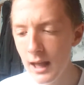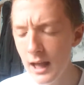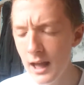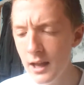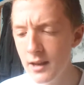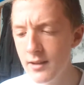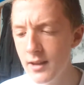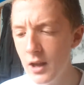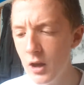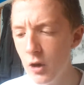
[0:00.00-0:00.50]

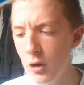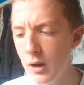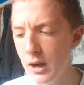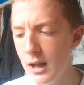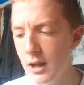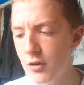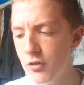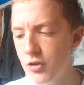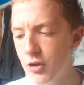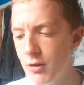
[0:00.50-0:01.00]
and
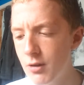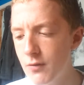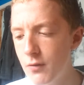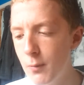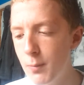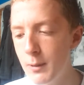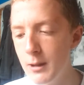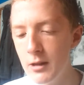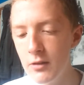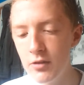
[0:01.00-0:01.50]
online shooter
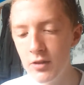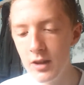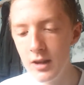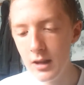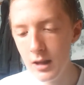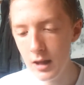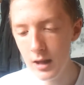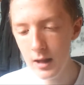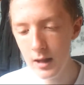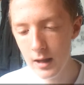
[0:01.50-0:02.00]
for
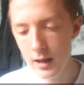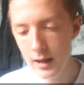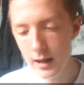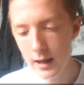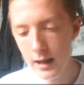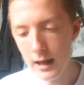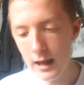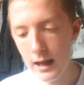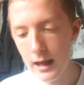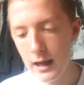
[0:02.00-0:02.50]
PC,
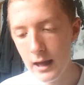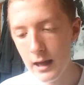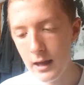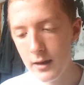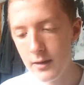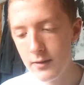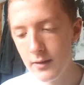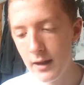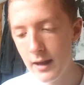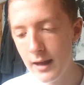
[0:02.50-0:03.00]

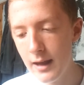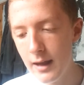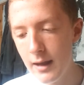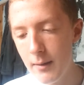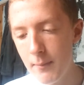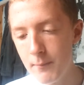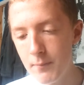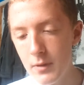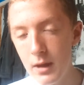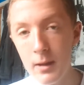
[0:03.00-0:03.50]
and
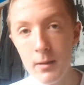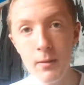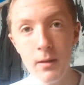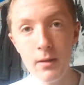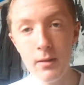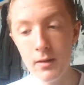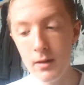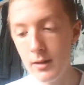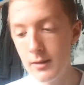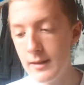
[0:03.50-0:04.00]

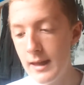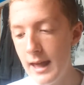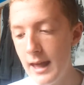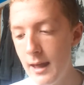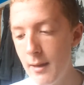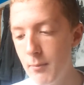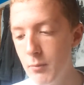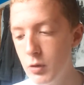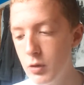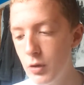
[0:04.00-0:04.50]

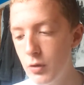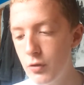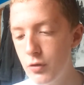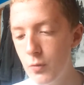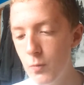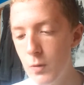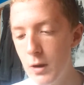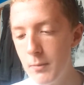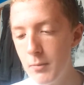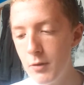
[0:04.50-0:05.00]
the guns
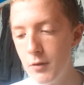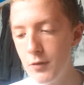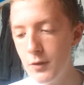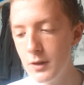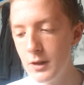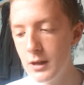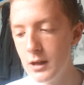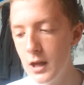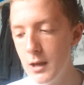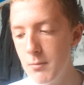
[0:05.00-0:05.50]
and weapons for
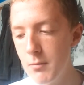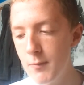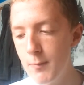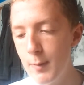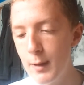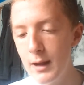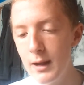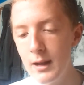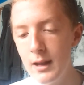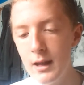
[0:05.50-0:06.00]
the game have
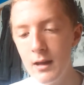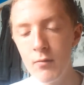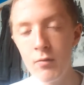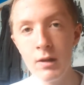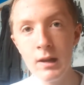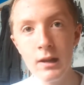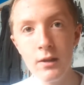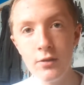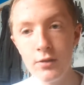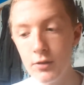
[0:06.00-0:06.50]
been
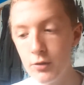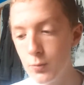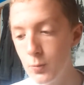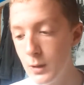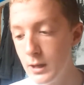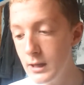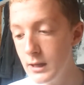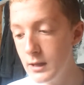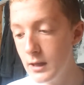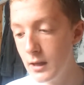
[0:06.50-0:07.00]
released this
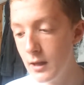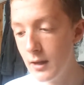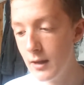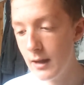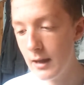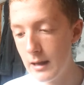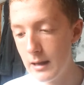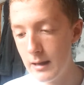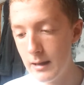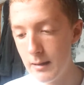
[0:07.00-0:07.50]
week.
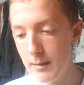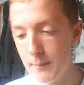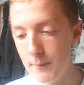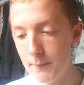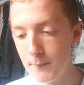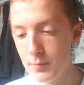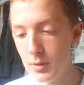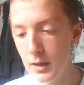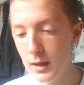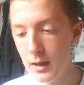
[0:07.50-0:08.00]

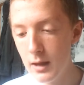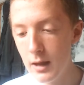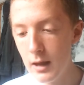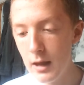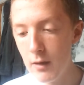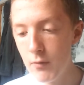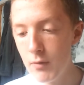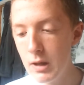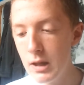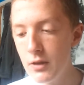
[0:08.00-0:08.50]
A
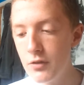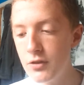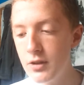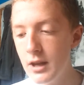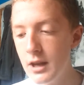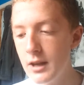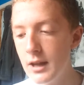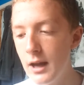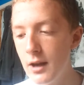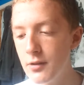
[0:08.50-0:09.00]
release
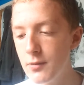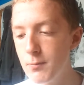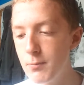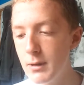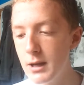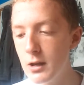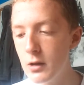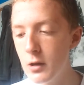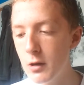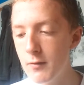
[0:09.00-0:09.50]
date hasn't
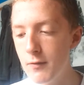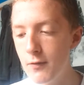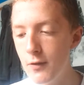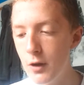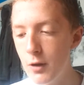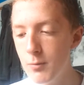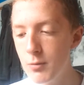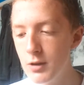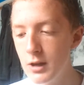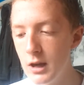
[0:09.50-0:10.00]
been
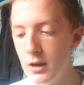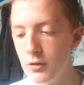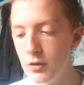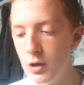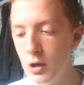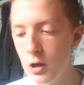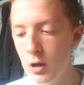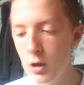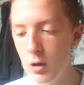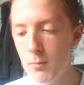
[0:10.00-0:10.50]
confirmed
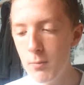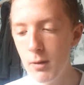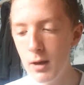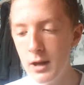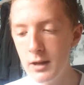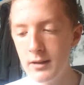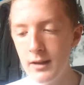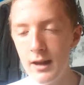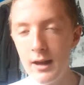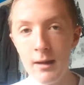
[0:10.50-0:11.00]
yet,
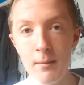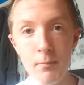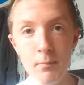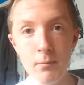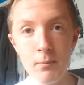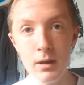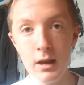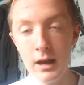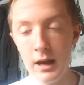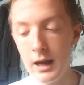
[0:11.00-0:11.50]
but
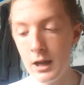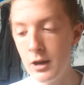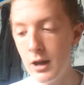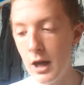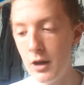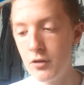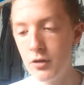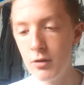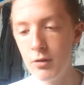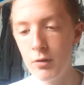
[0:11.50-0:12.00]

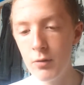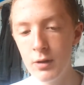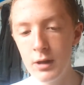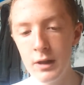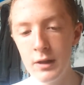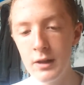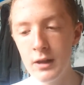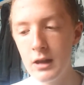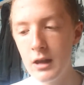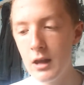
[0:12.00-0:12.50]
I do know
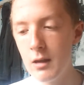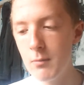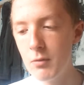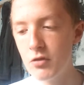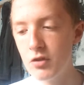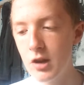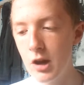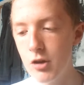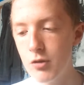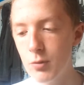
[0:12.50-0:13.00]
that the game
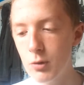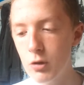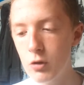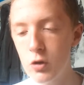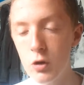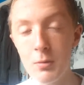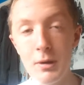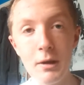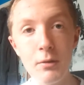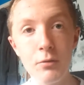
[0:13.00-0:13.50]
is scheduled to
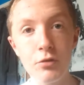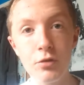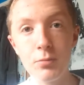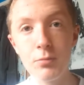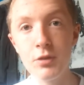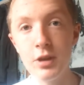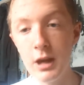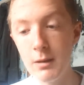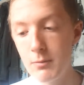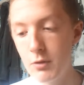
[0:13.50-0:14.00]
come out
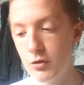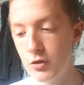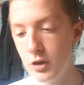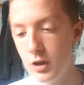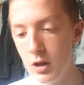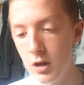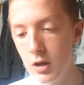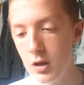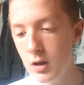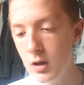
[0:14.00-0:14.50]
sometime this
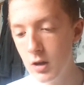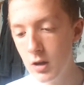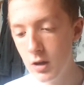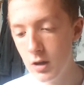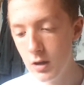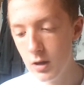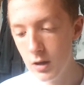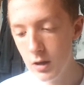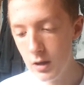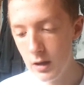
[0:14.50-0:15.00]
year,
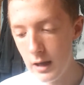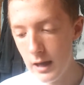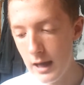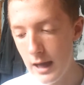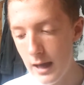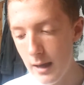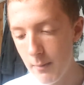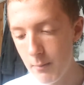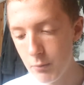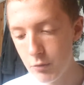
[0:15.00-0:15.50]

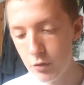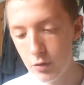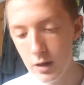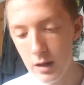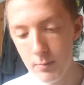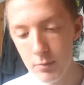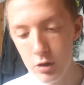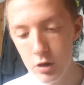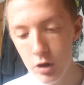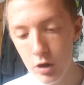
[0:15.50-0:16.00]
so
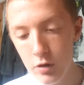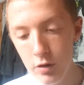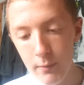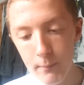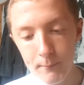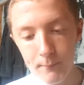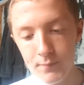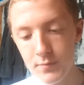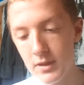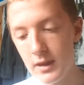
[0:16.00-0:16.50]
that'd be good.
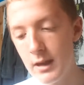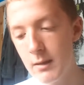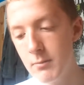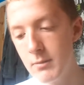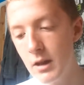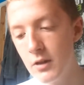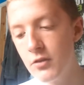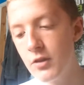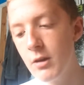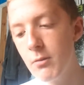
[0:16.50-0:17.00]

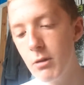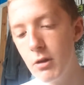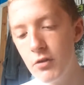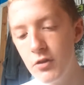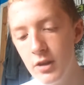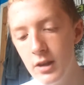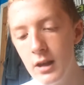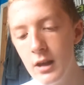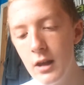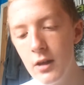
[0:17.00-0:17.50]
Next thing I want
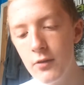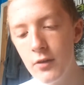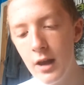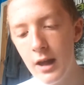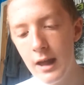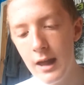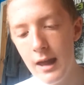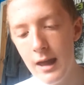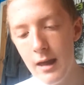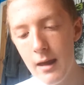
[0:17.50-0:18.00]
to say is
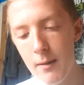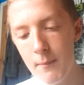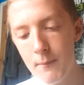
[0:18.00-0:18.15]
that